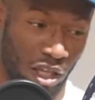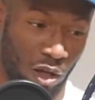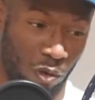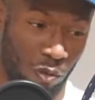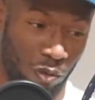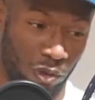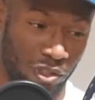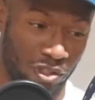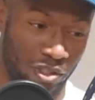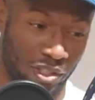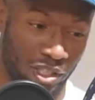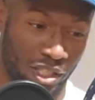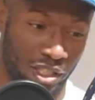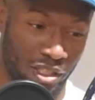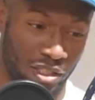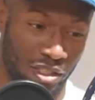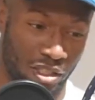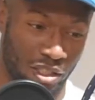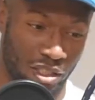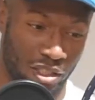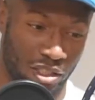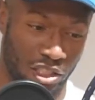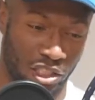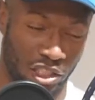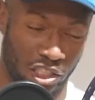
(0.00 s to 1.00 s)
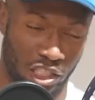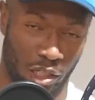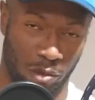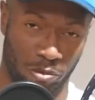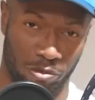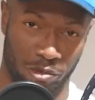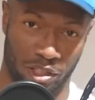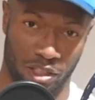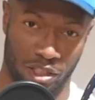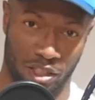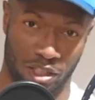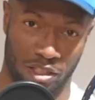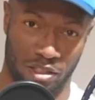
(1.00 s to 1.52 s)
wouldn't say it's shaped,
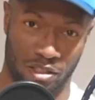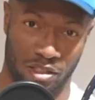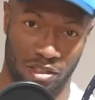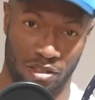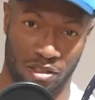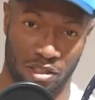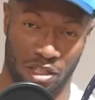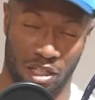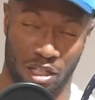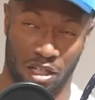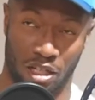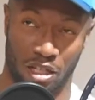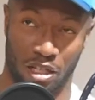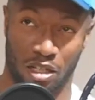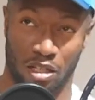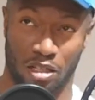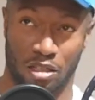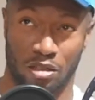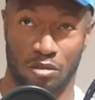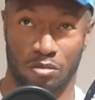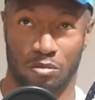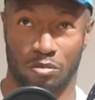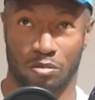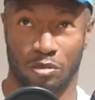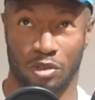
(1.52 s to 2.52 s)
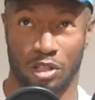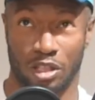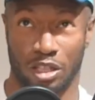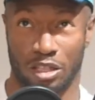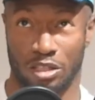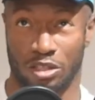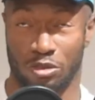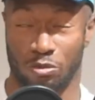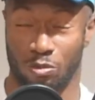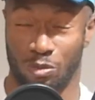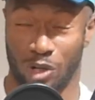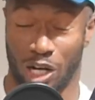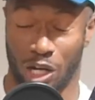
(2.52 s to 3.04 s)
it's
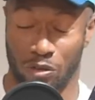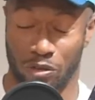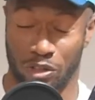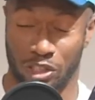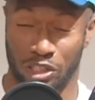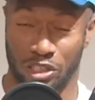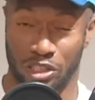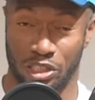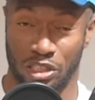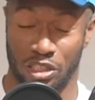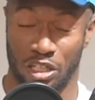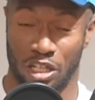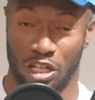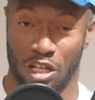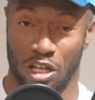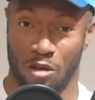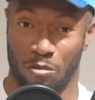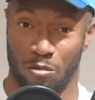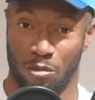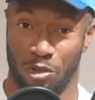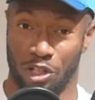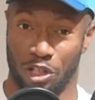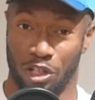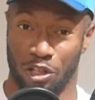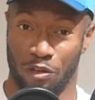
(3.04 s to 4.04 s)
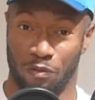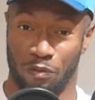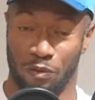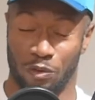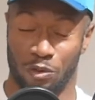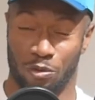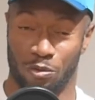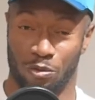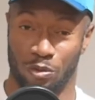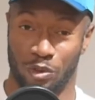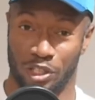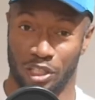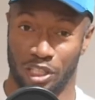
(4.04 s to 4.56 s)
roundish, but if
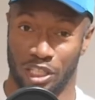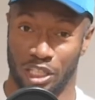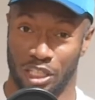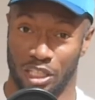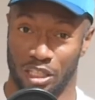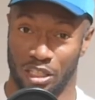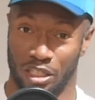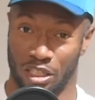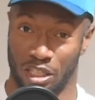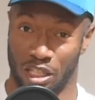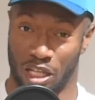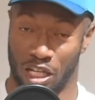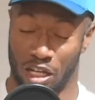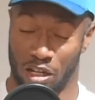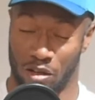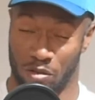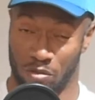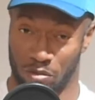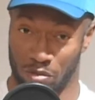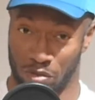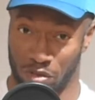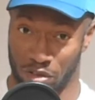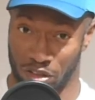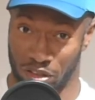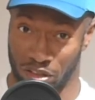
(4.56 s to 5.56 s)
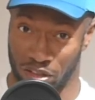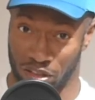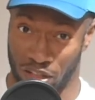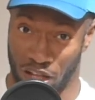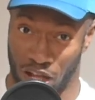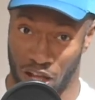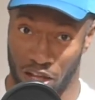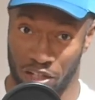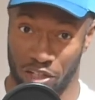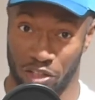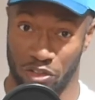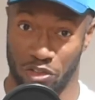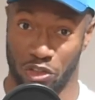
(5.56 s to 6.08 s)
you really
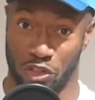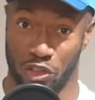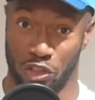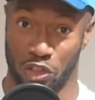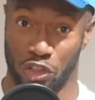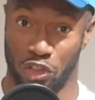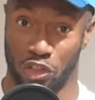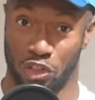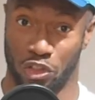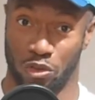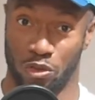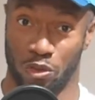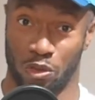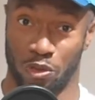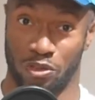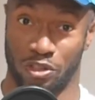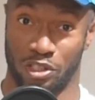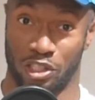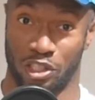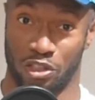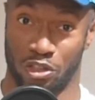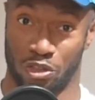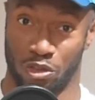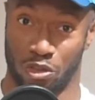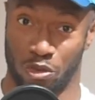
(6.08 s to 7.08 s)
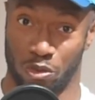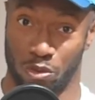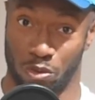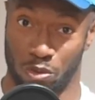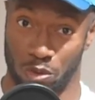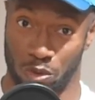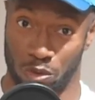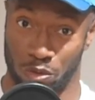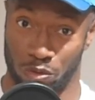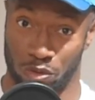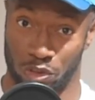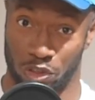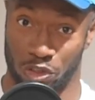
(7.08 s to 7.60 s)
lock into your strokes and you
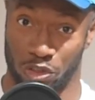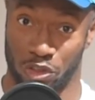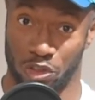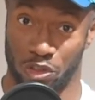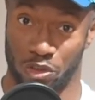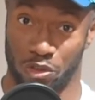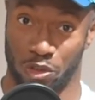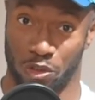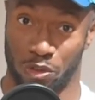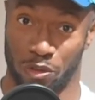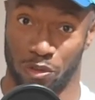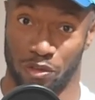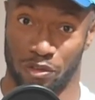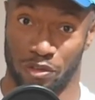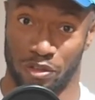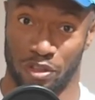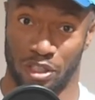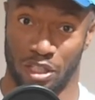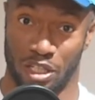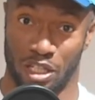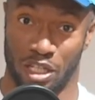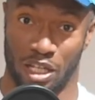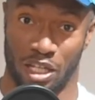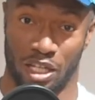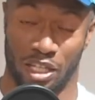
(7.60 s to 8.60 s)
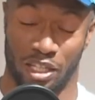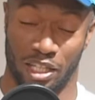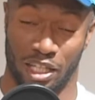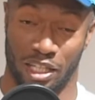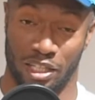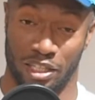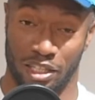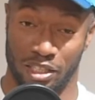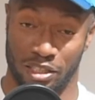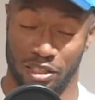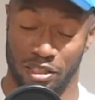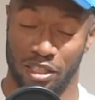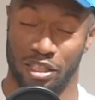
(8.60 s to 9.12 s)
groove your strokes, then
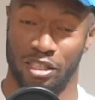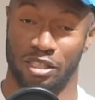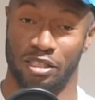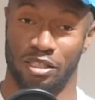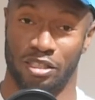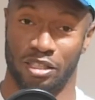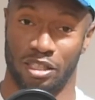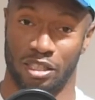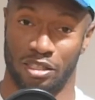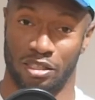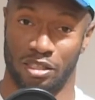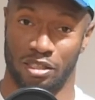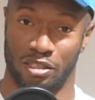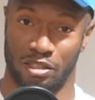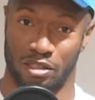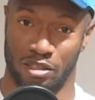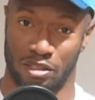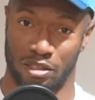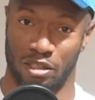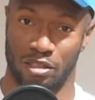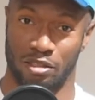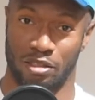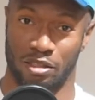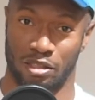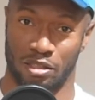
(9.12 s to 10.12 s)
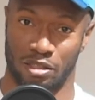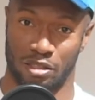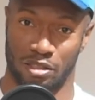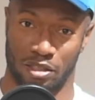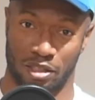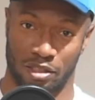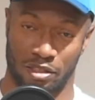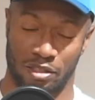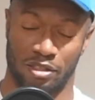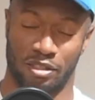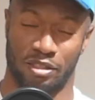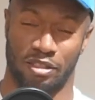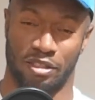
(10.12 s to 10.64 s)
this
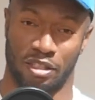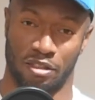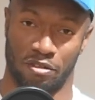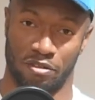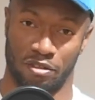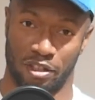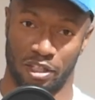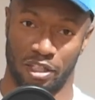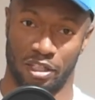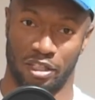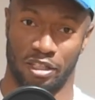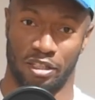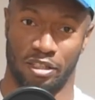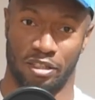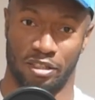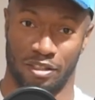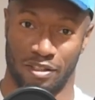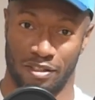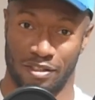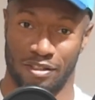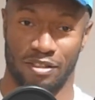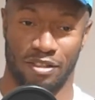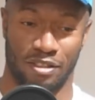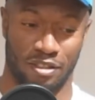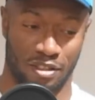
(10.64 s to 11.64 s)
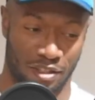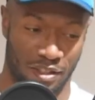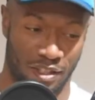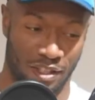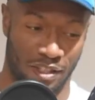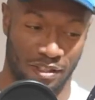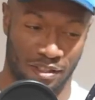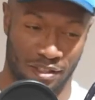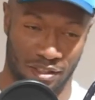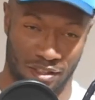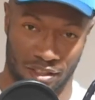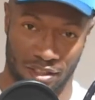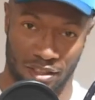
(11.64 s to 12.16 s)
is it right here. This
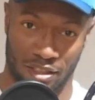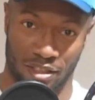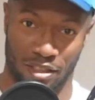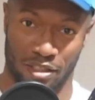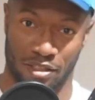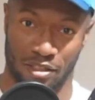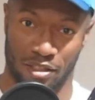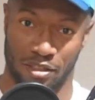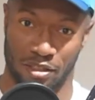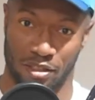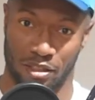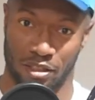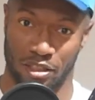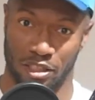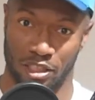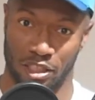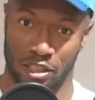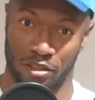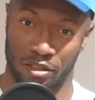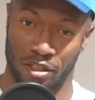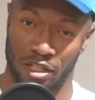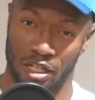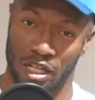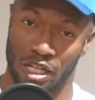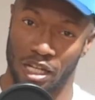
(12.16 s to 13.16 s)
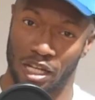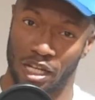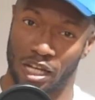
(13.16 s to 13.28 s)
is legit.